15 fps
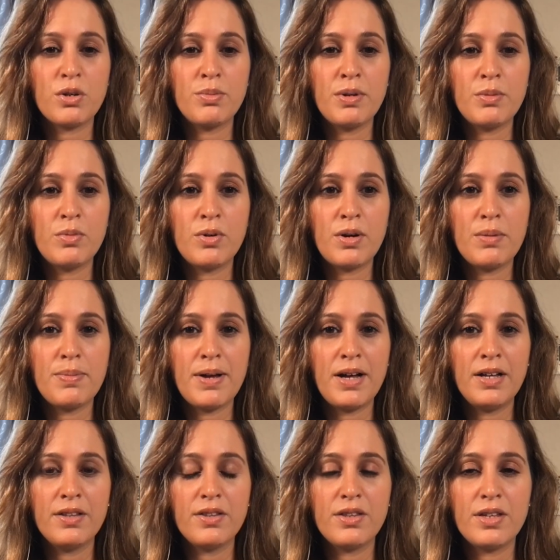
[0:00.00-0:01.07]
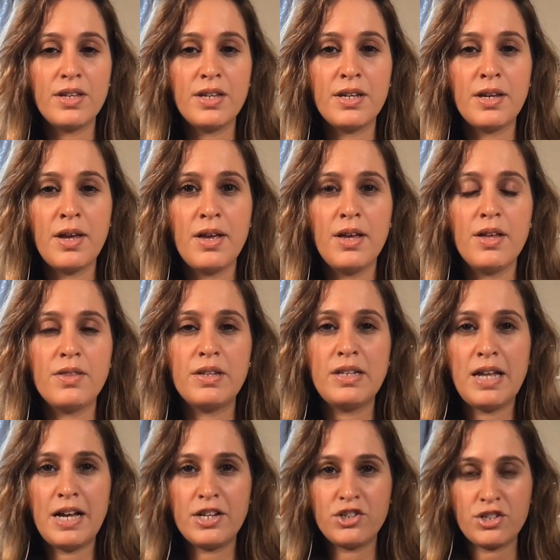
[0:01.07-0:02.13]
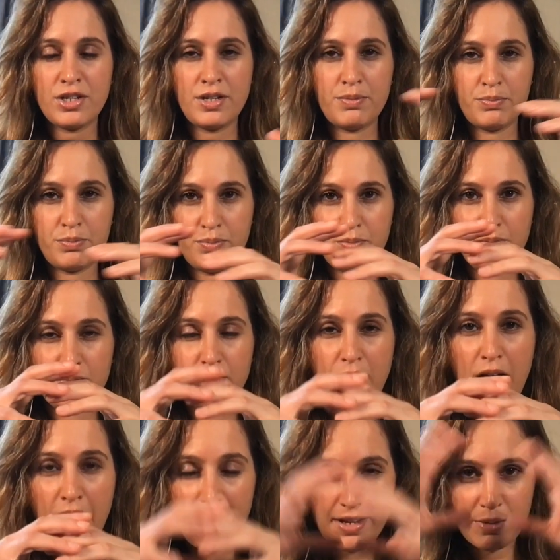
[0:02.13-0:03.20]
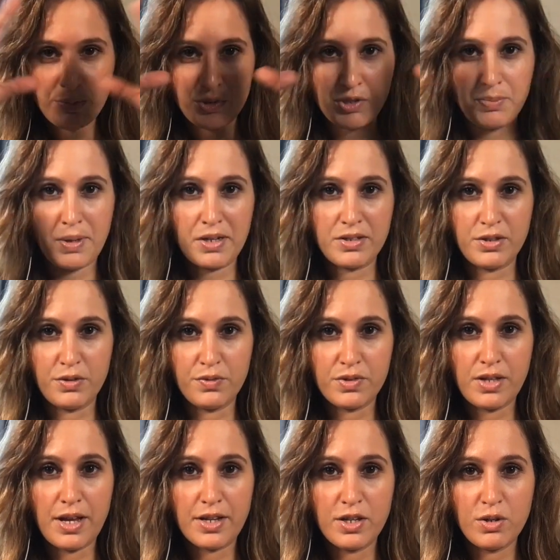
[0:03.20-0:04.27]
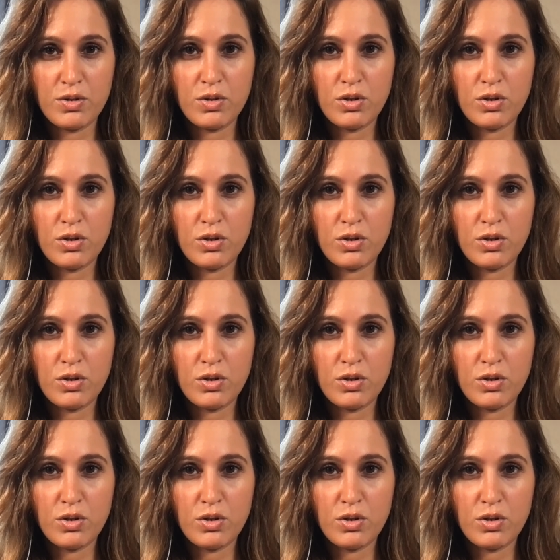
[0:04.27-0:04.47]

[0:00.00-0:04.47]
a bit more about the larger, higher perspectives, like